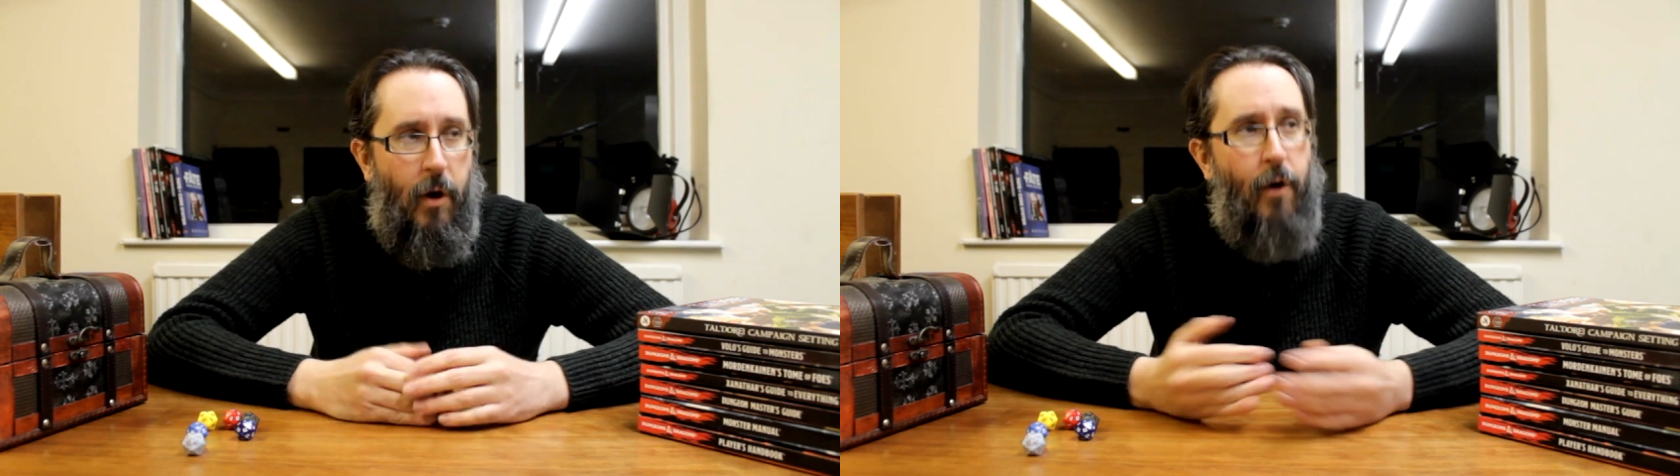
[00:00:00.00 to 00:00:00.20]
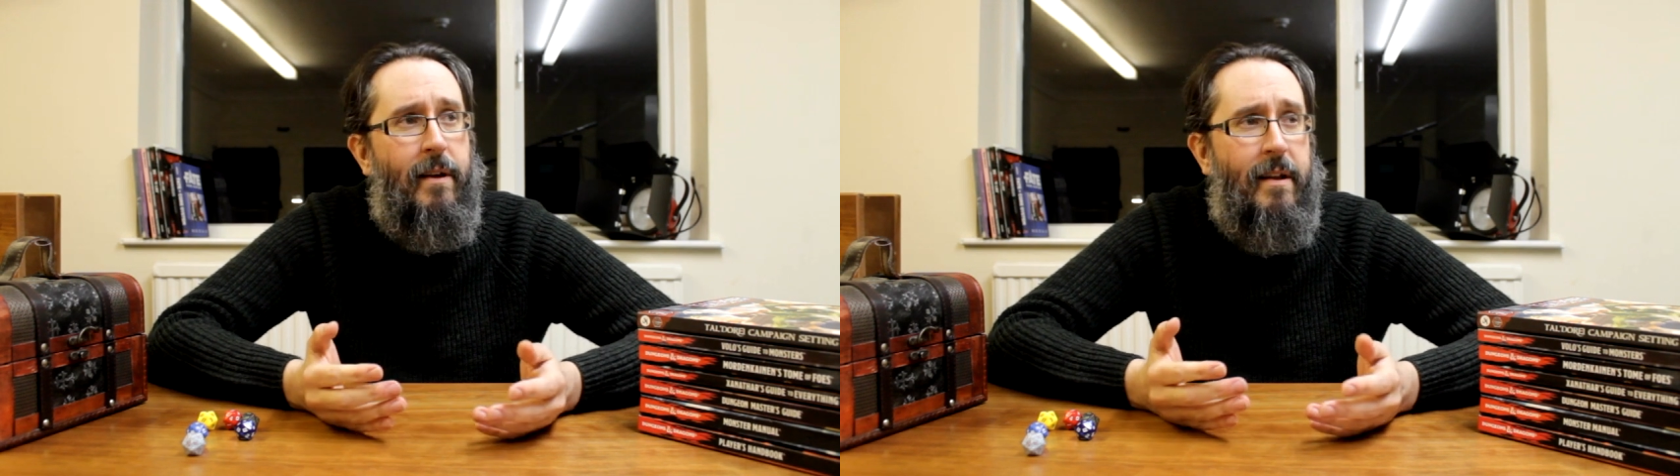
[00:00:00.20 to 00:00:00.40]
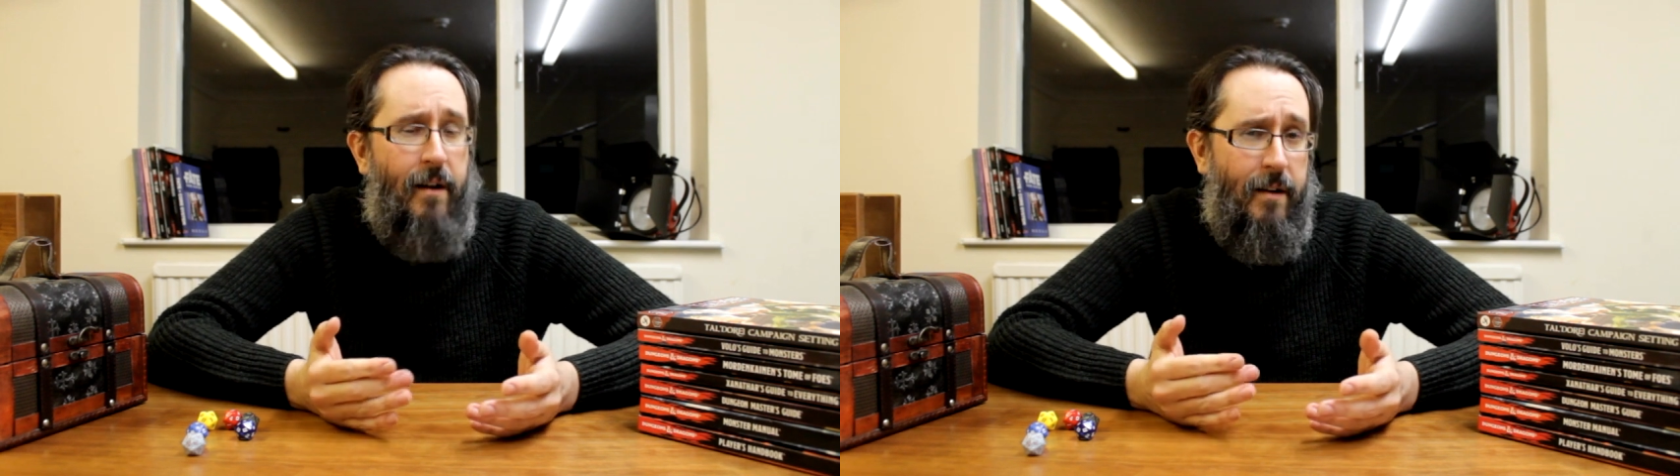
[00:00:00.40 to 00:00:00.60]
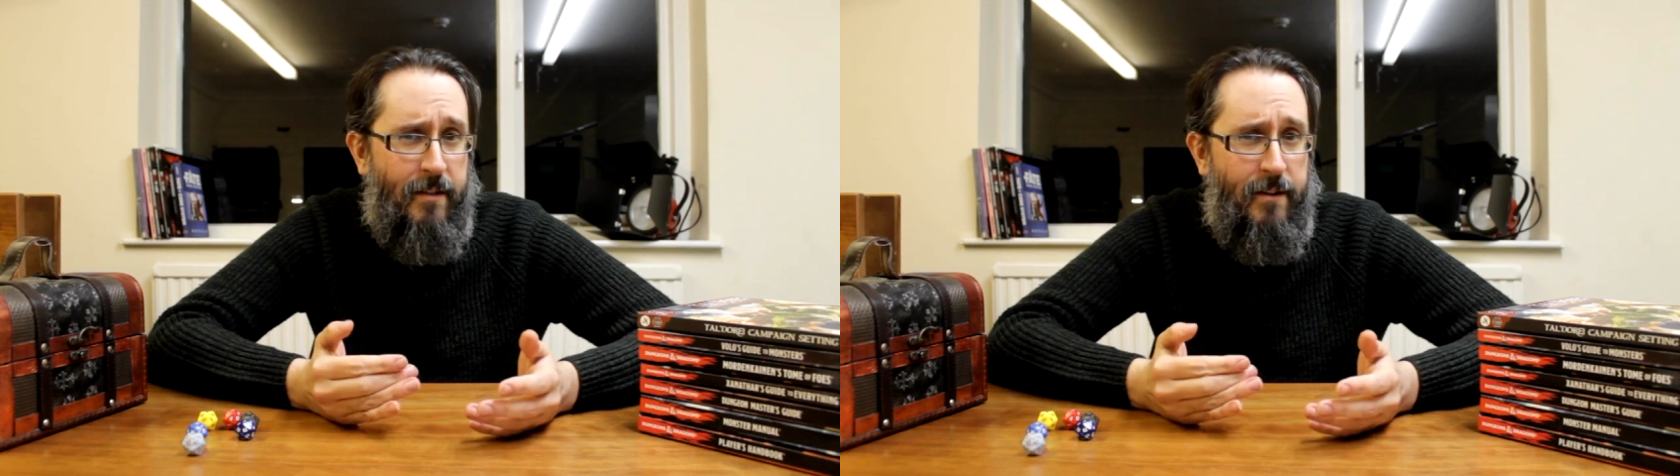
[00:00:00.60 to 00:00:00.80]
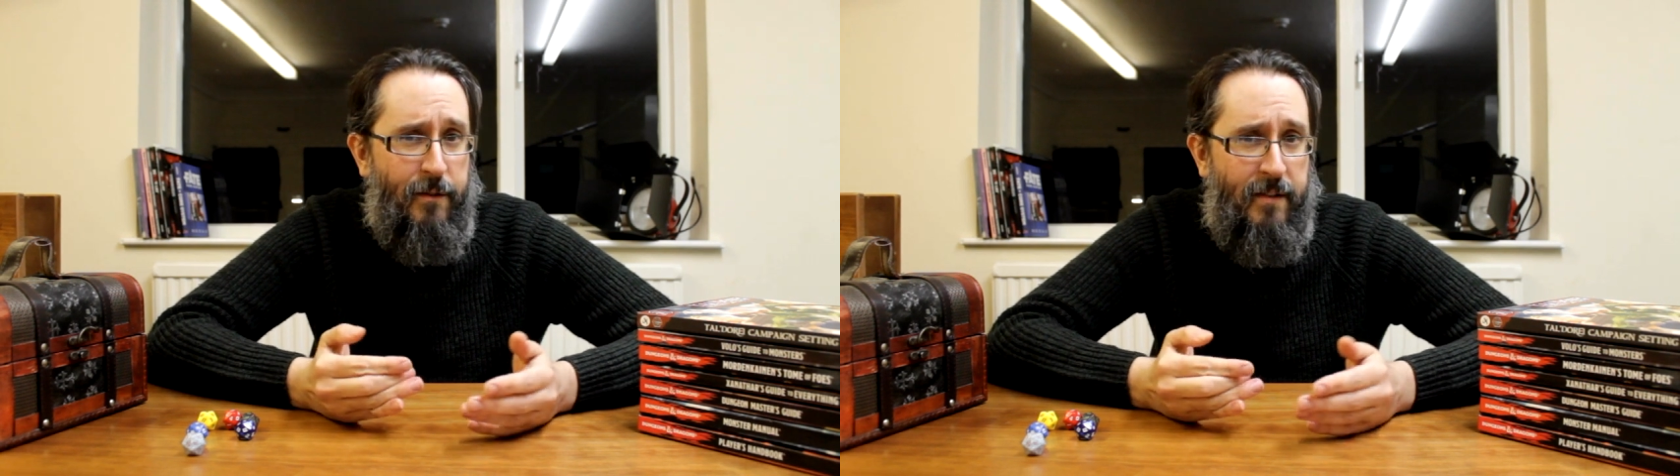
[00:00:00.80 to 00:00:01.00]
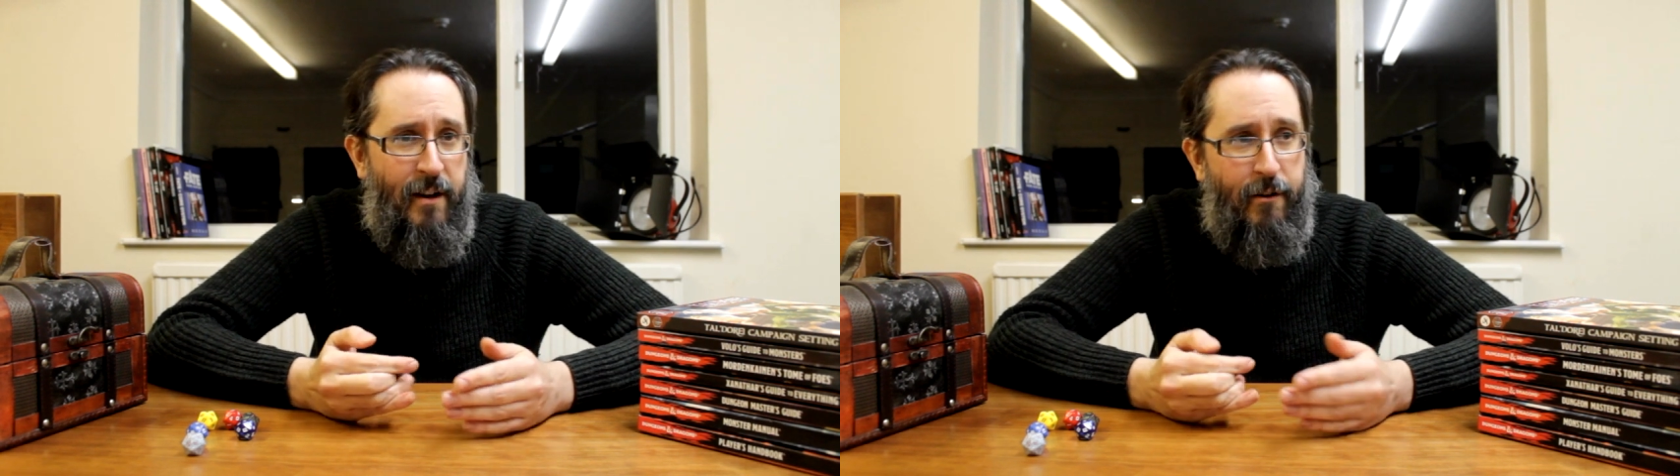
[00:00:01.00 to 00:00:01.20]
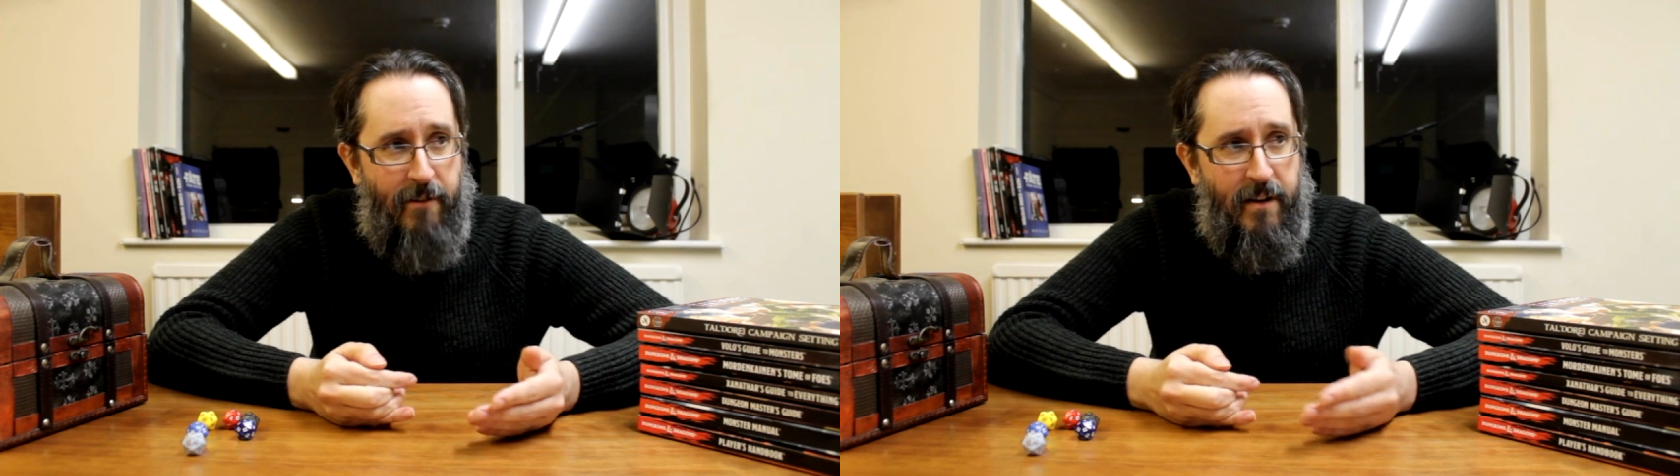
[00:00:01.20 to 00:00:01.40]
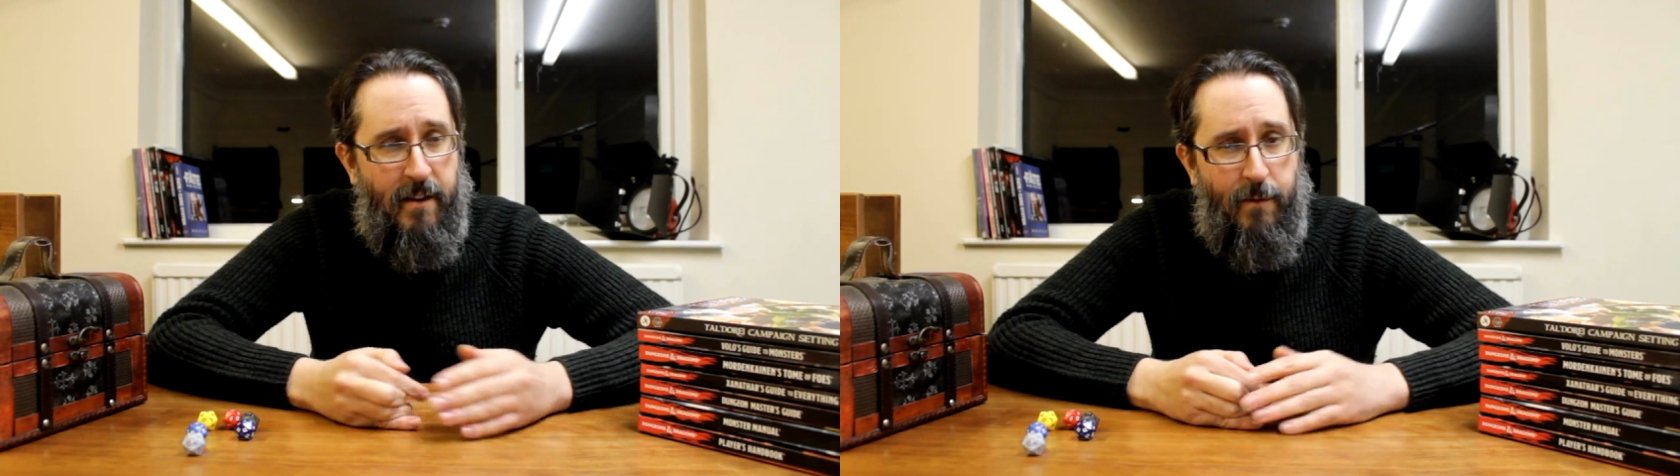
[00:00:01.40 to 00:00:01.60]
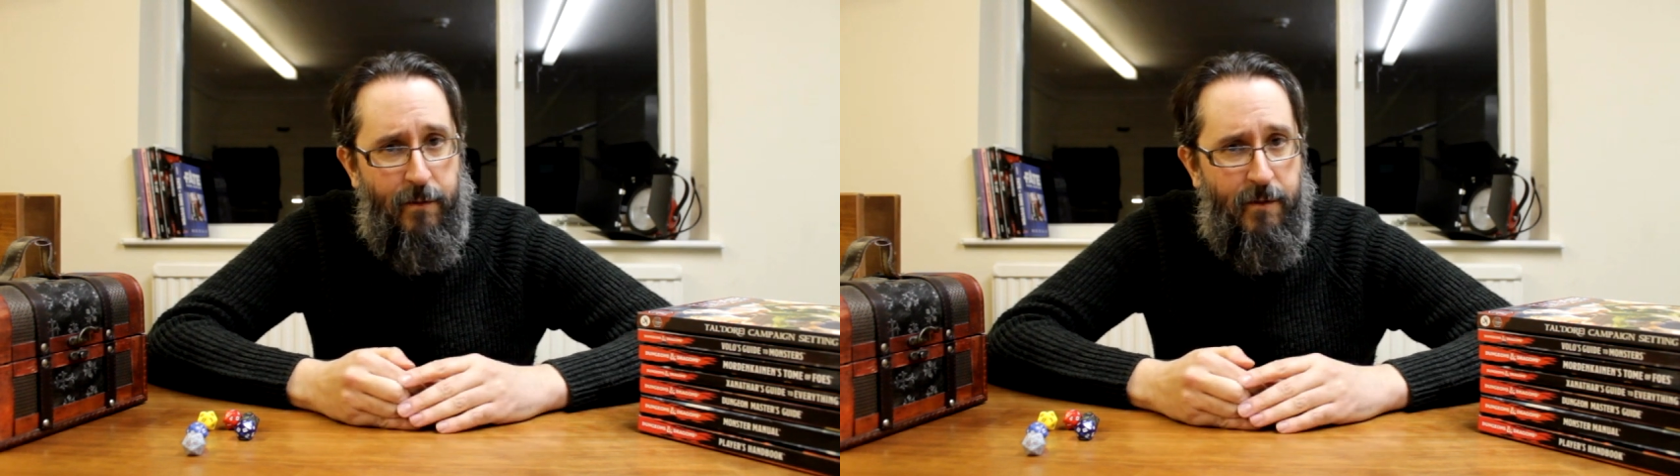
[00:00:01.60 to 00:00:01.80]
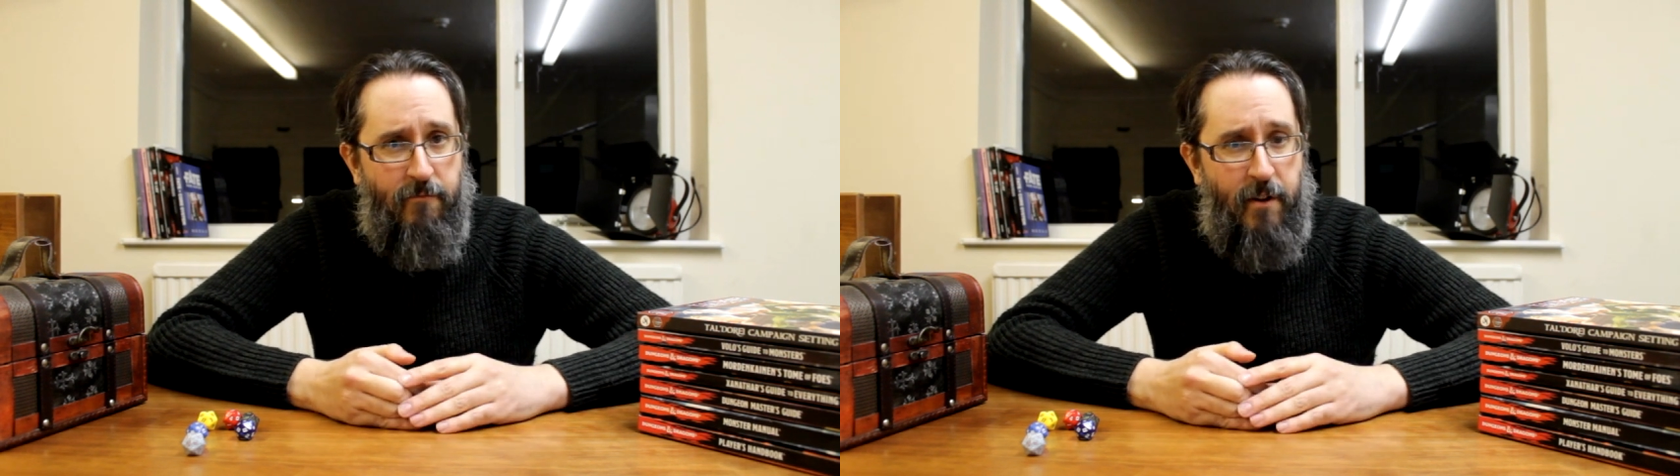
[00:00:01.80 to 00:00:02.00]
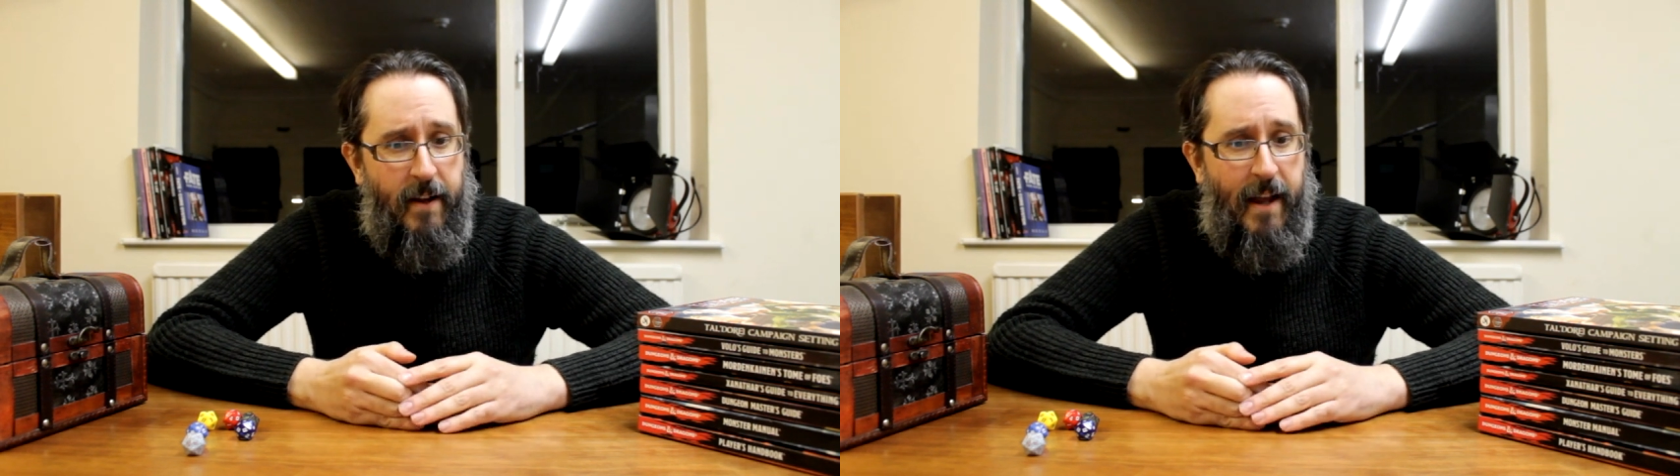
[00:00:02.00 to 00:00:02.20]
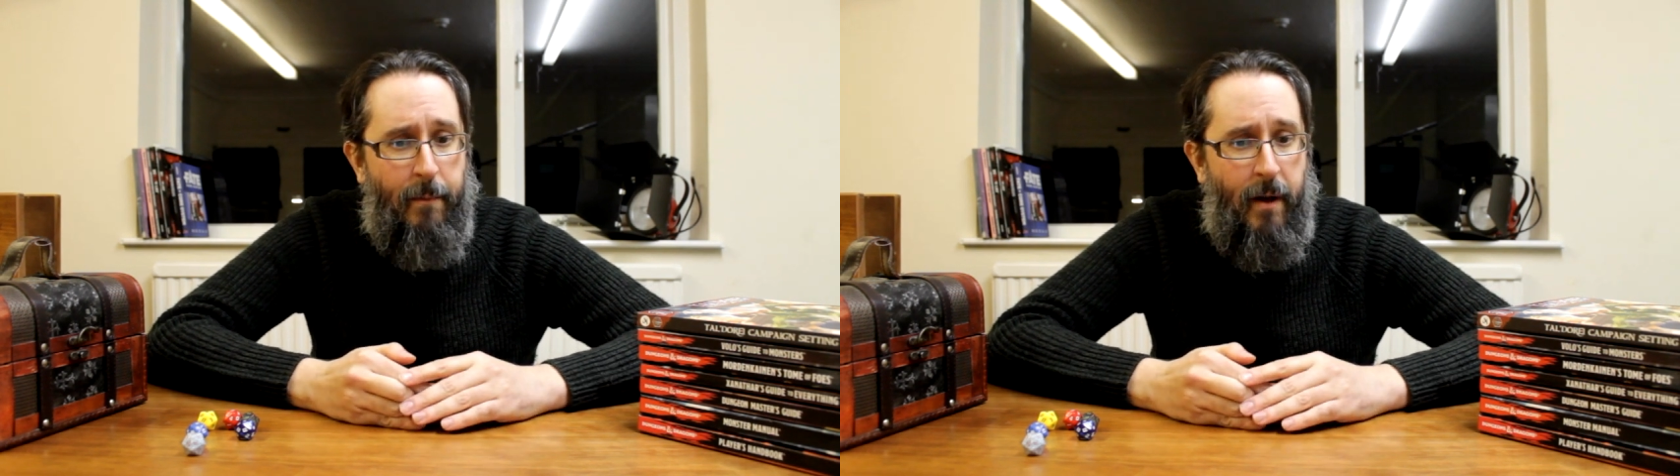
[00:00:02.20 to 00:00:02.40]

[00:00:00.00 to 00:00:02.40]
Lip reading: Only in hindsight do I see how crazy it was to run a game